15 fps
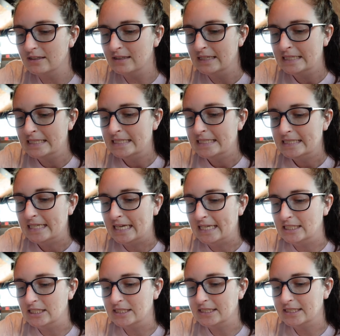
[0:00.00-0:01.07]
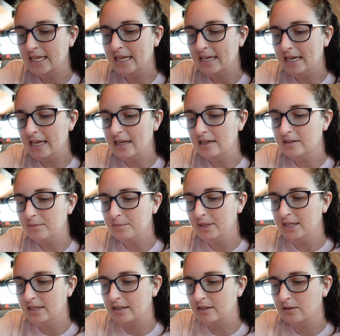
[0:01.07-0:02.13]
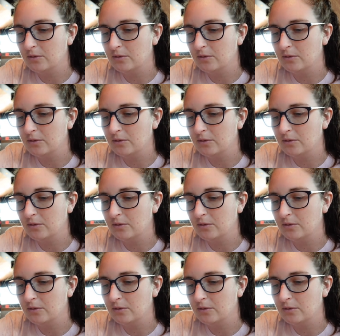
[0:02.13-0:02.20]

I just cannot pick